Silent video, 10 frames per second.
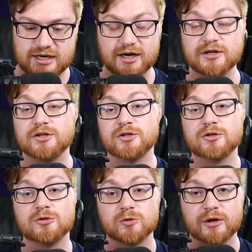a
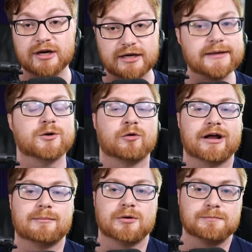new
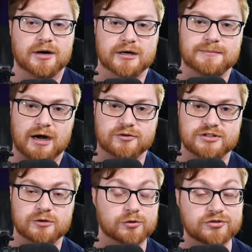incredible bug
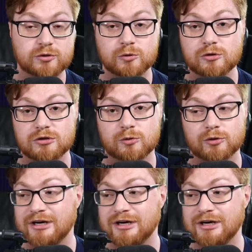bounty or tool or